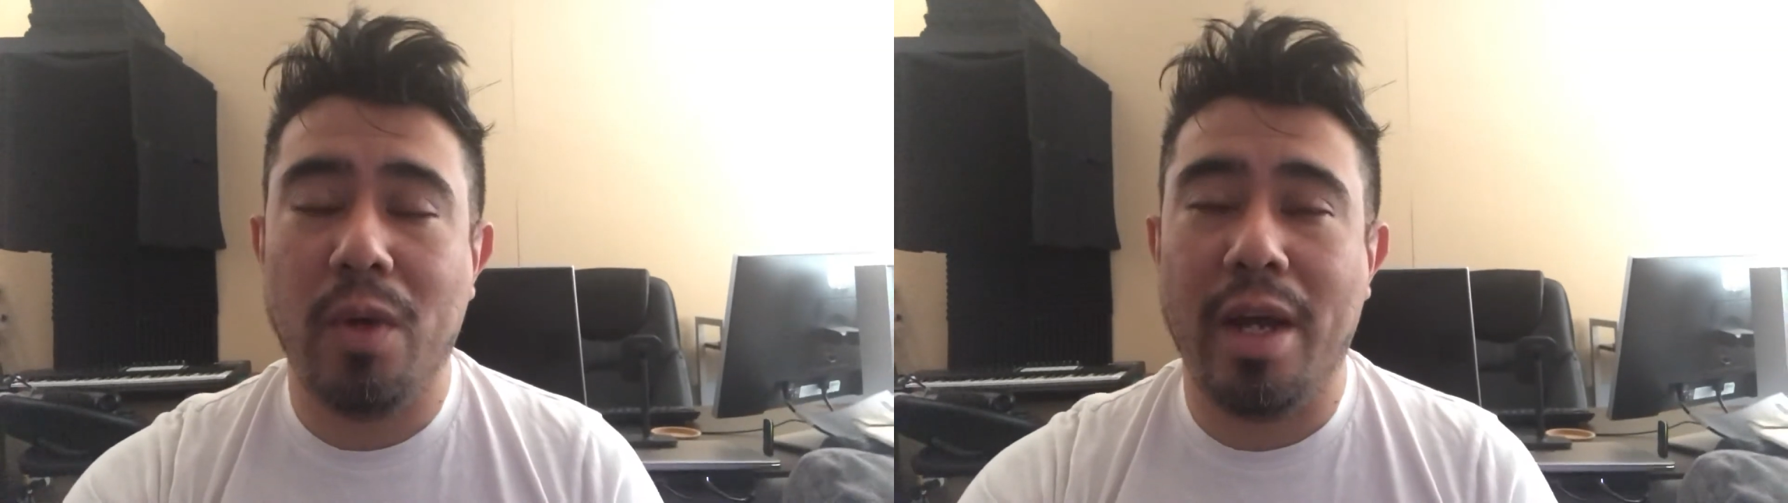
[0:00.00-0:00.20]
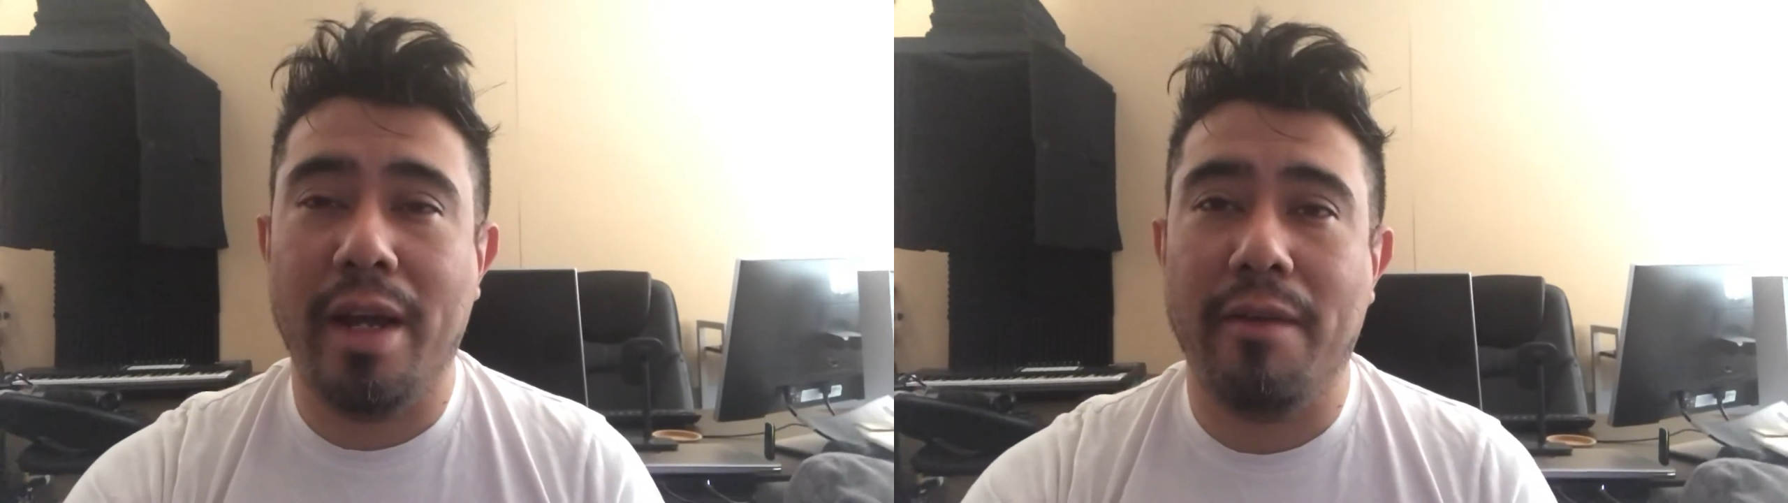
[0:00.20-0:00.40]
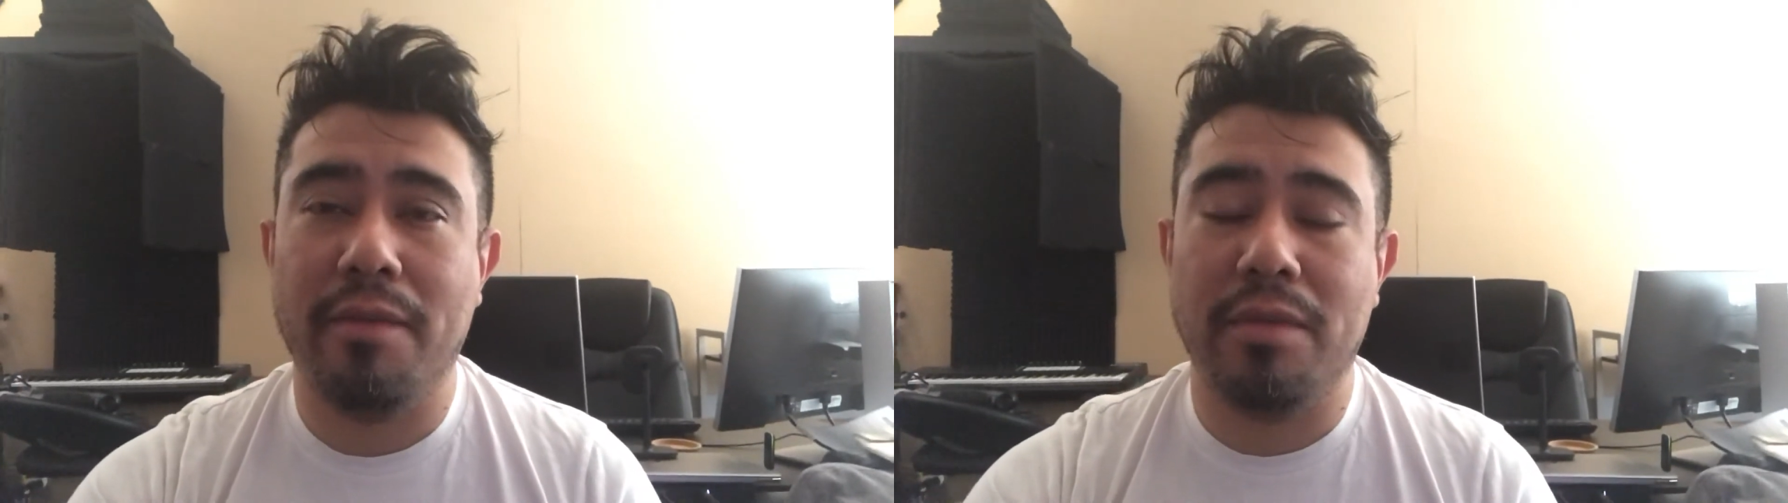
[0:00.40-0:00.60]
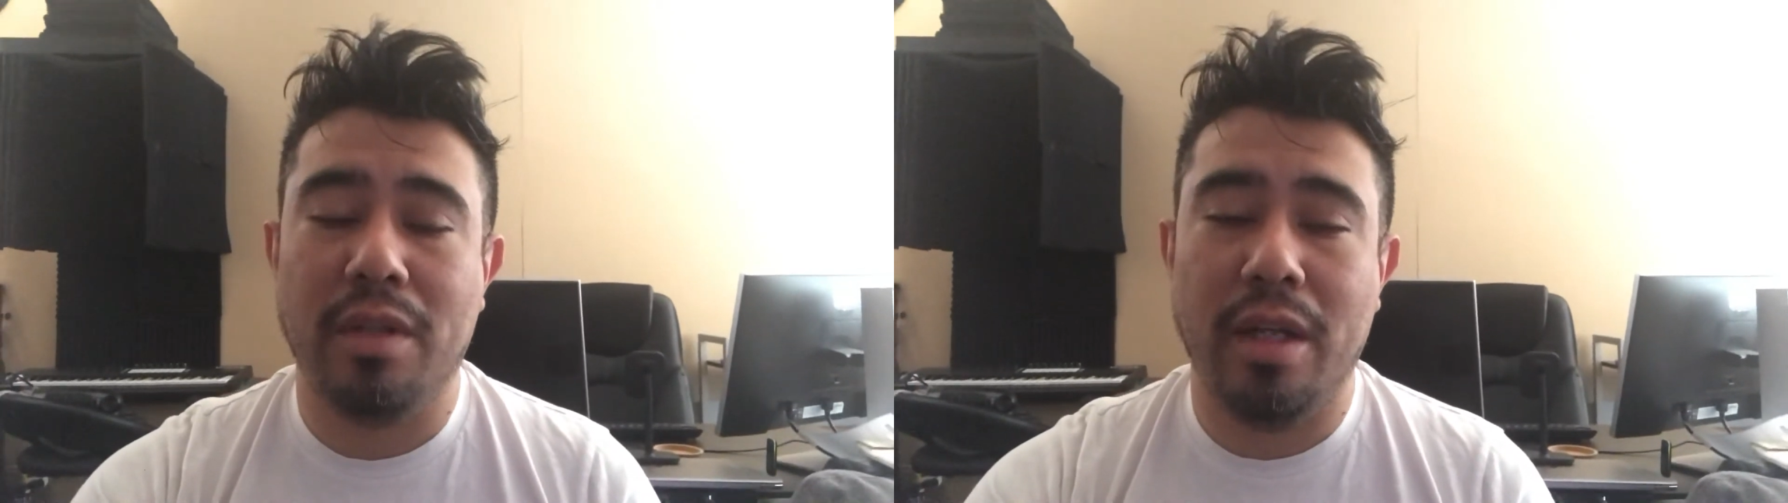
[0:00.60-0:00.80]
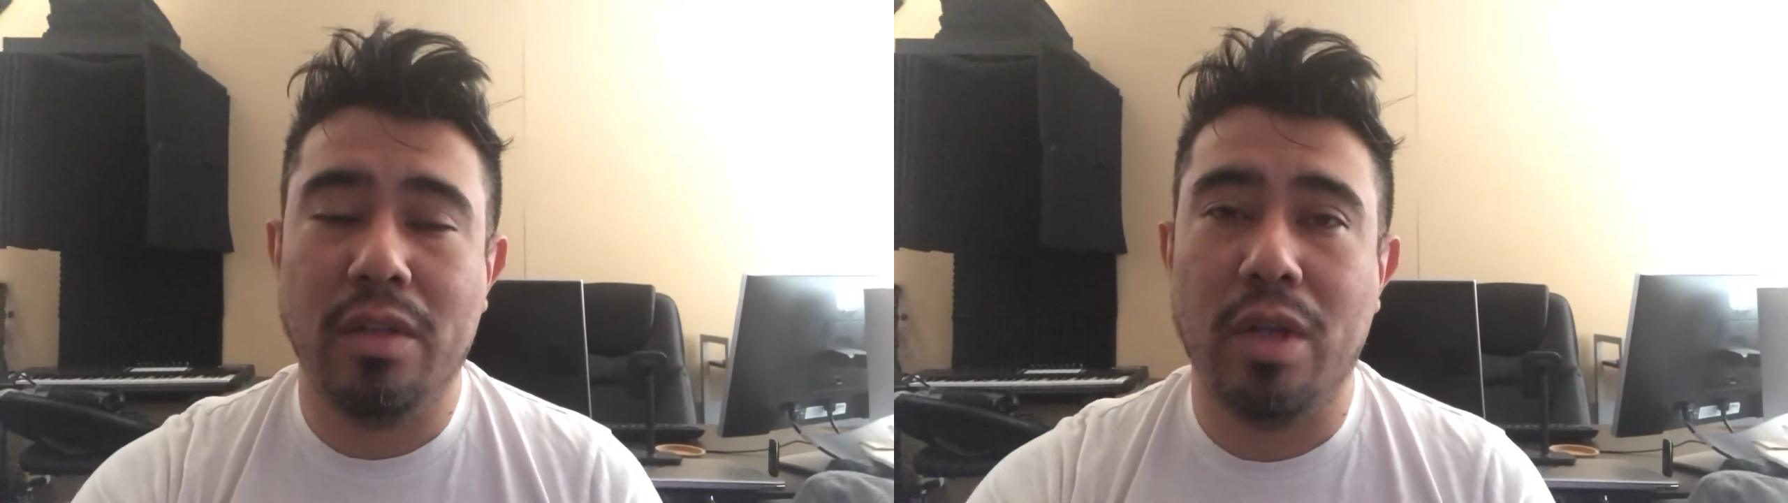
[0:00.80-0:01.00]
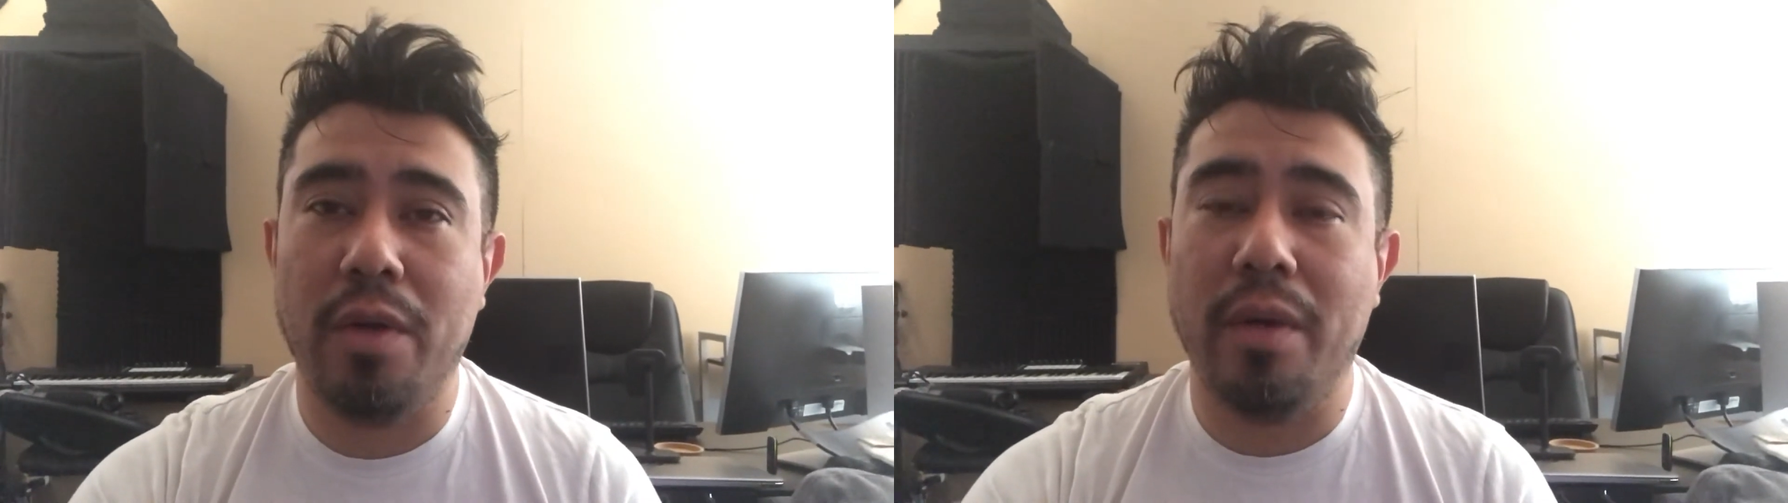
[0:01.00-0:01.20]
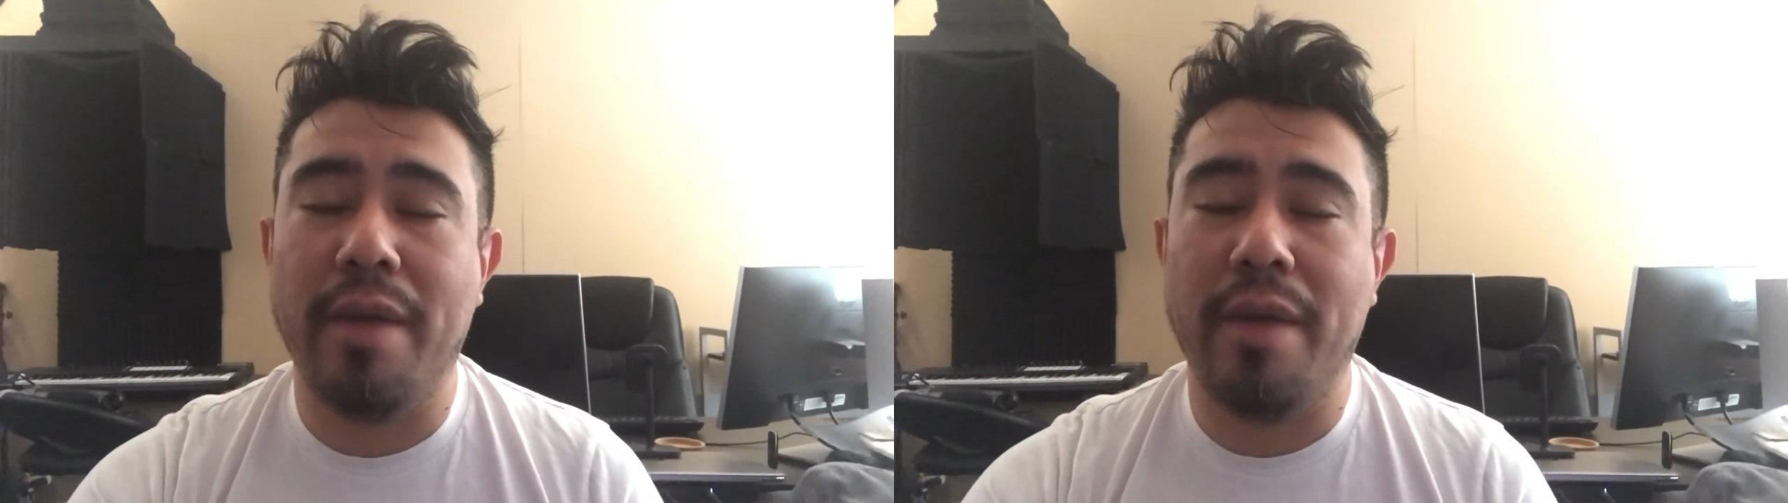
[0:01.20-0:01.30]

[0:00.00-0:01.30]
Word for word: I have, I, I don't